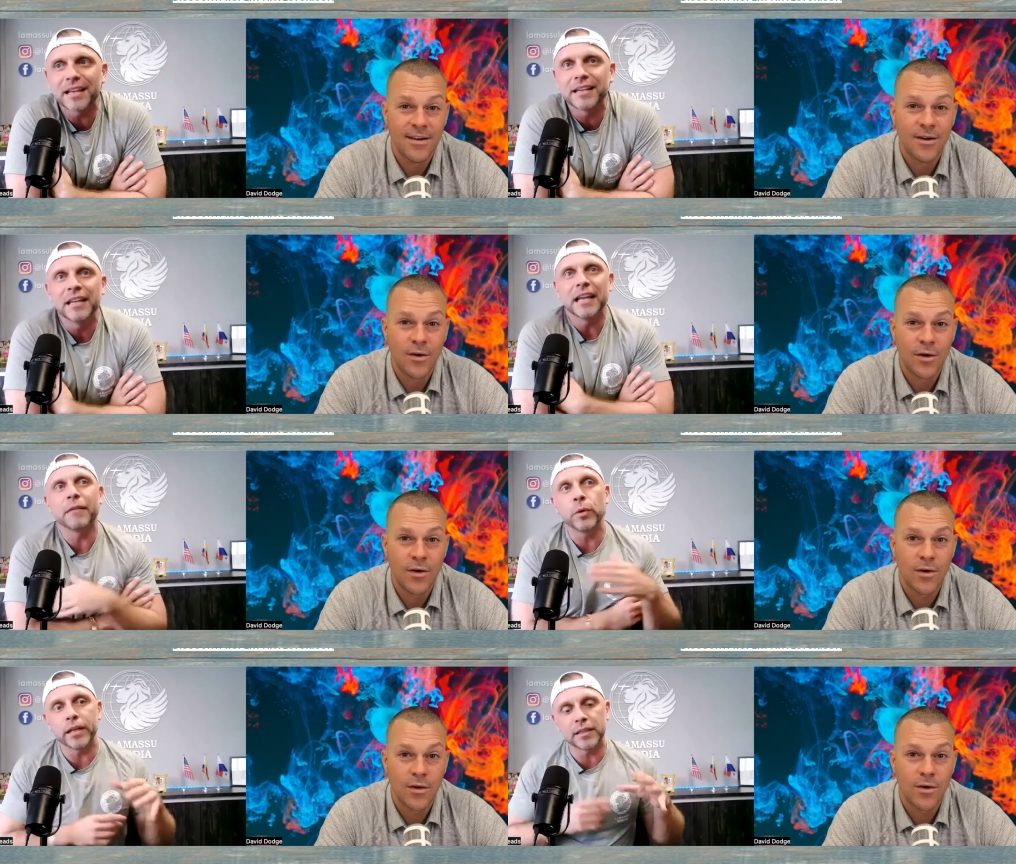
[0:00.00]
Speaker 1: And
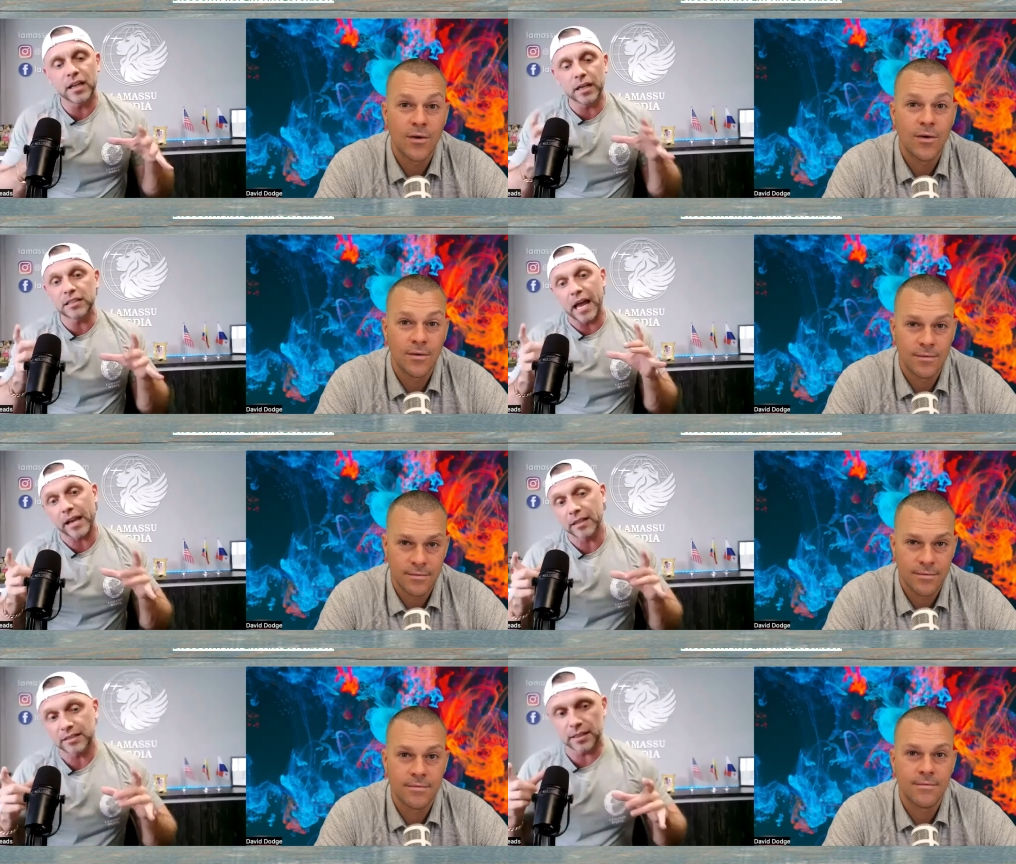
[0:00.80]
what it does,
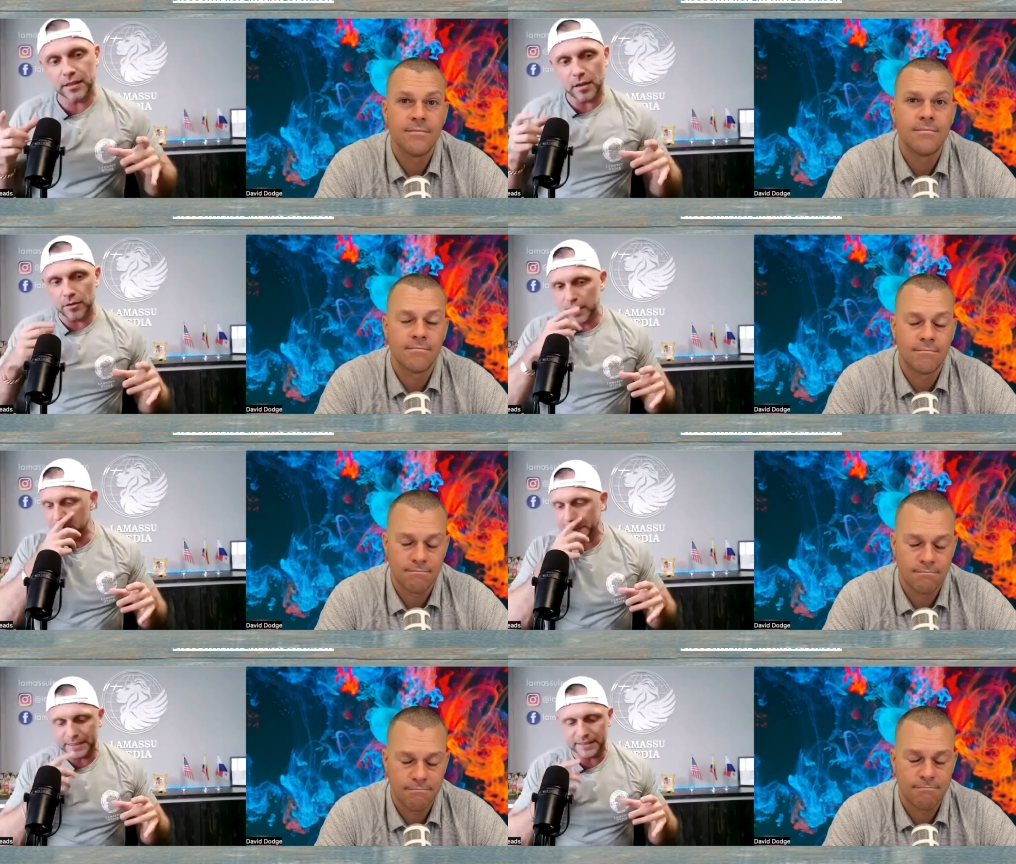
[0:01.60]
honestly, though,
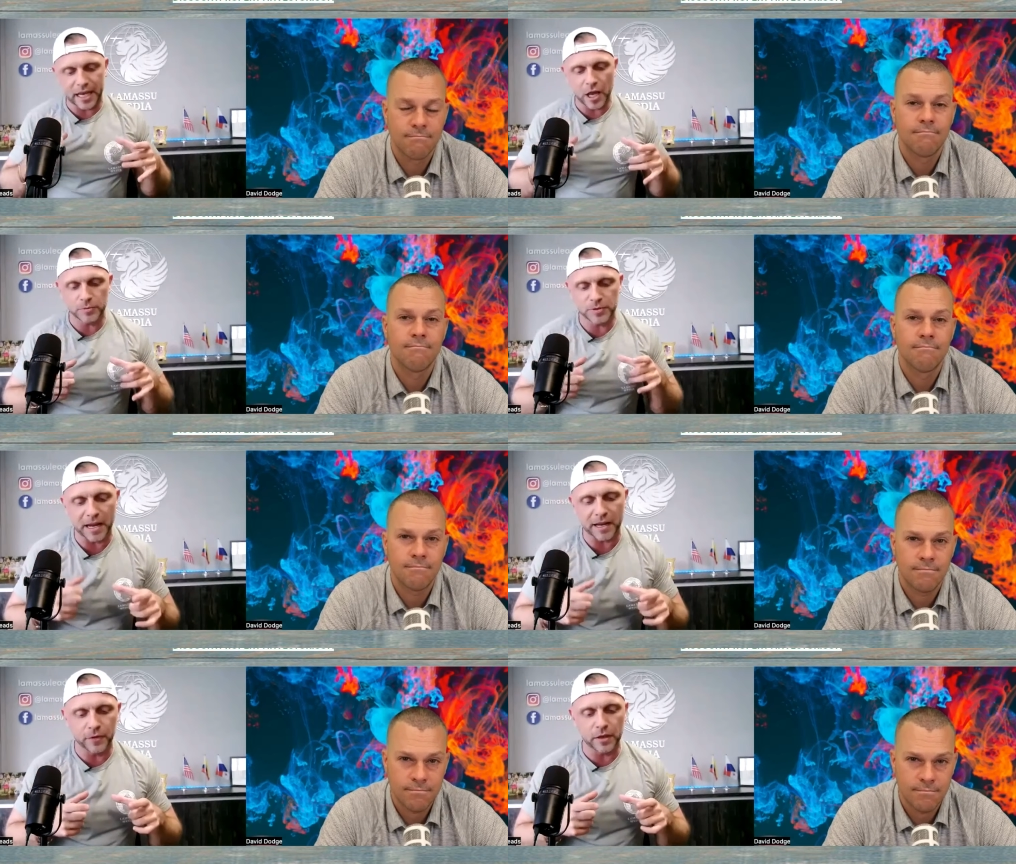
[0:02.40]
David, is it helps
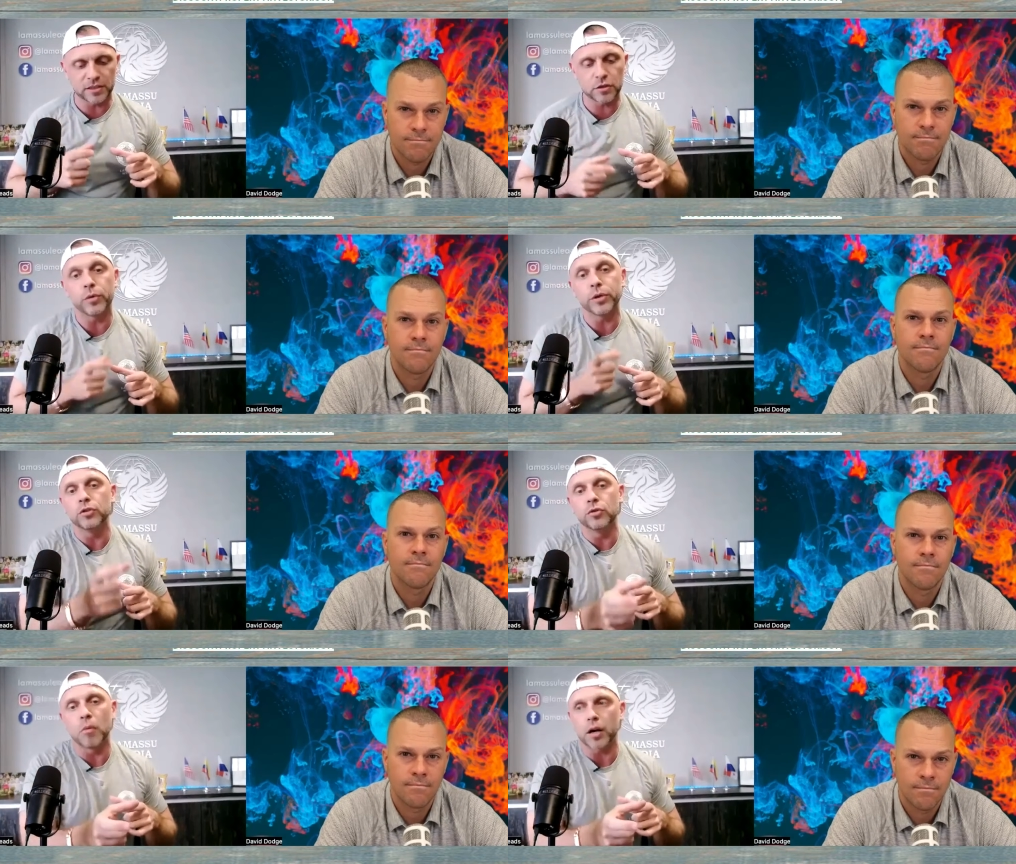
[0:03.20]
my affiliates go into
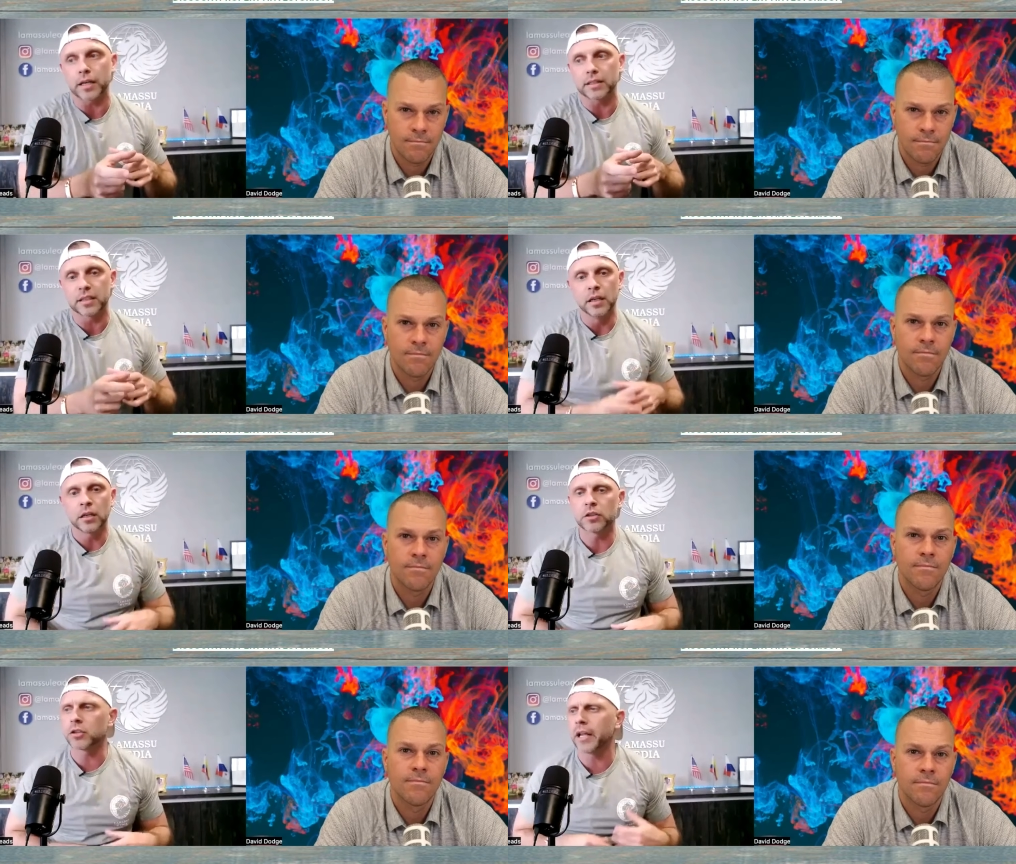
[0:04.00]
new markets
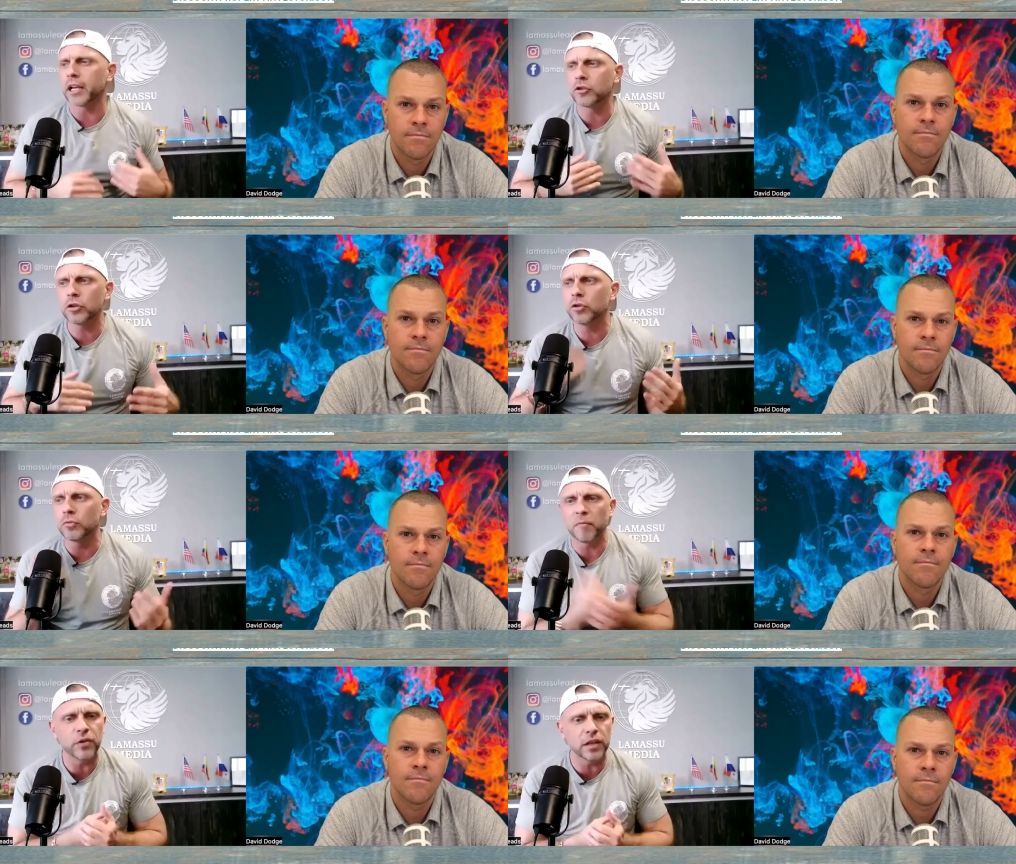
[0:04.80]
because they're like,
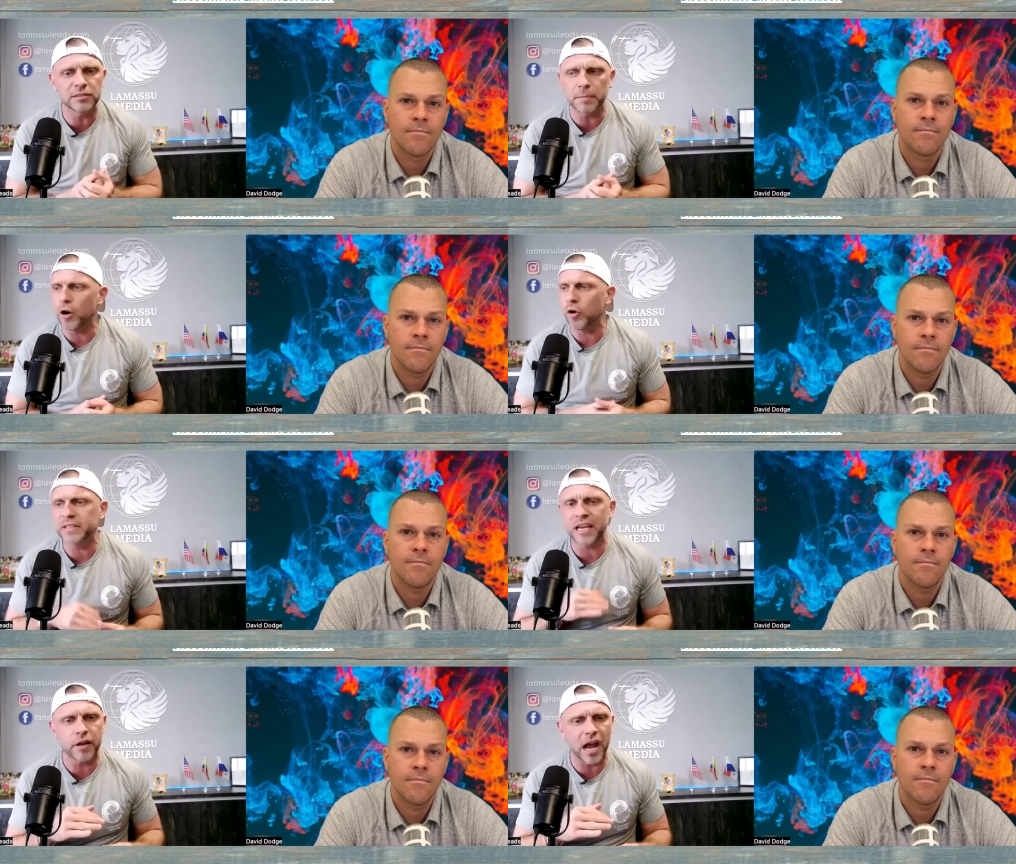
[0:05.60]
dude, Philly's my
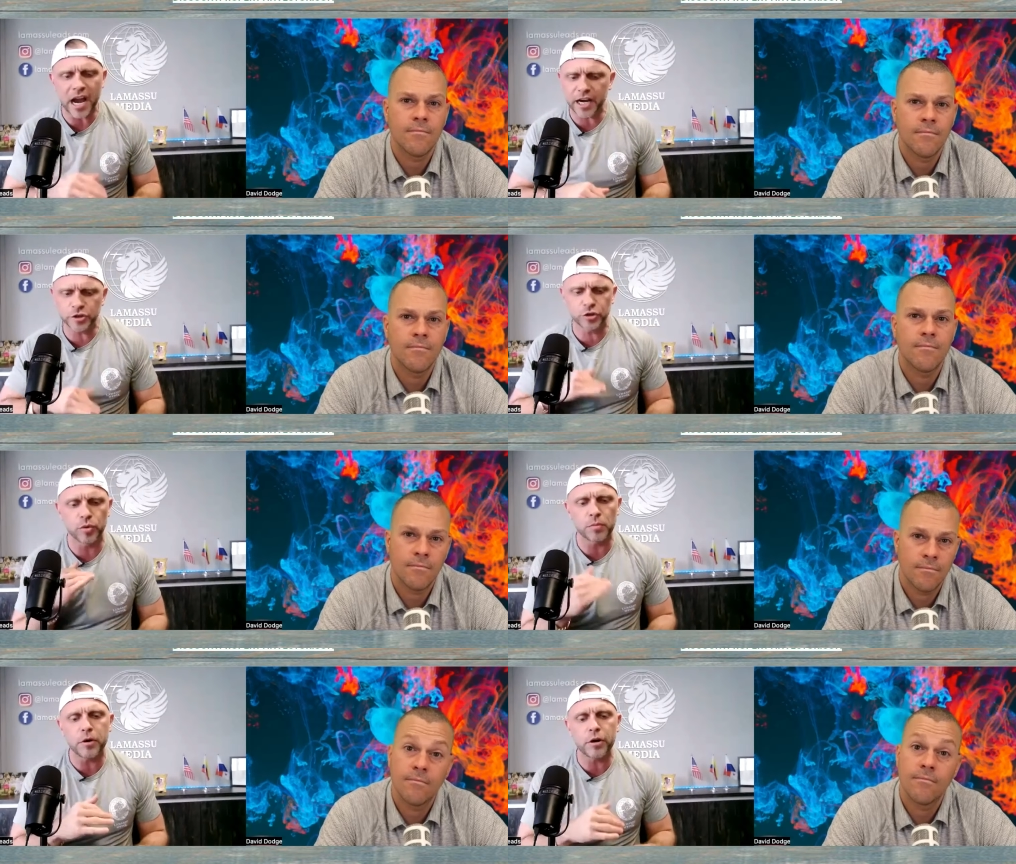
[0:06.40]
hometown. I hired you.
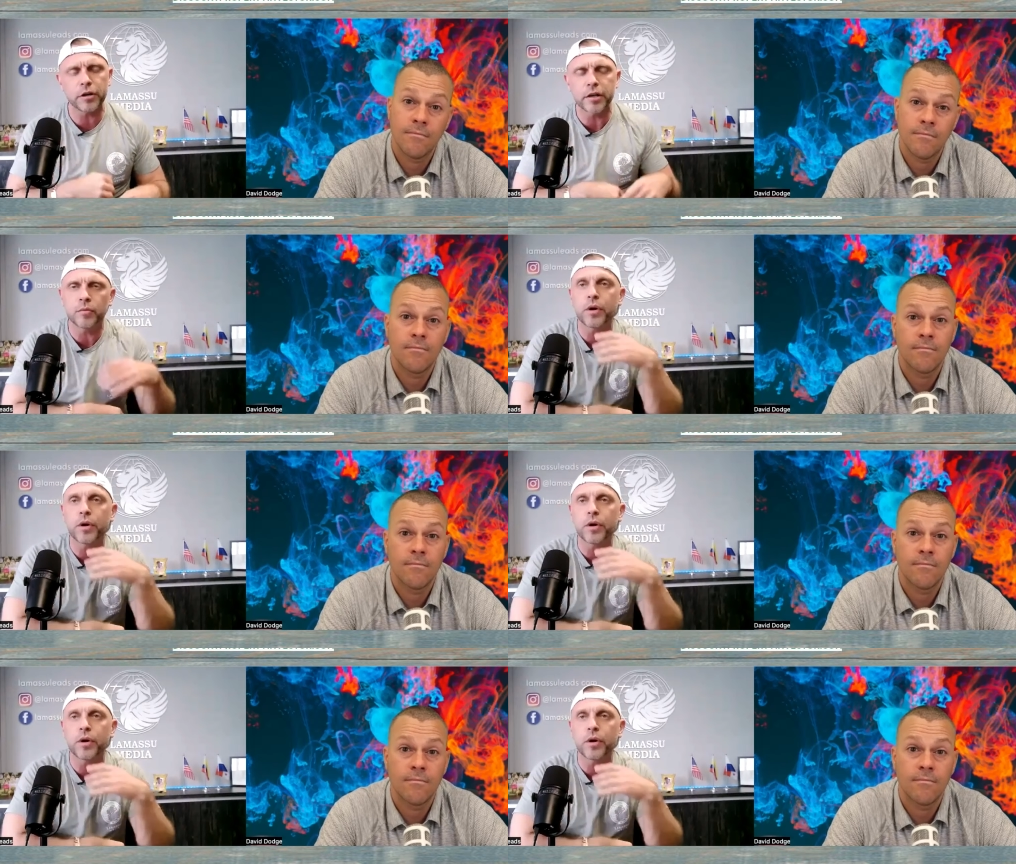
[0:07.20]
We're murdering it.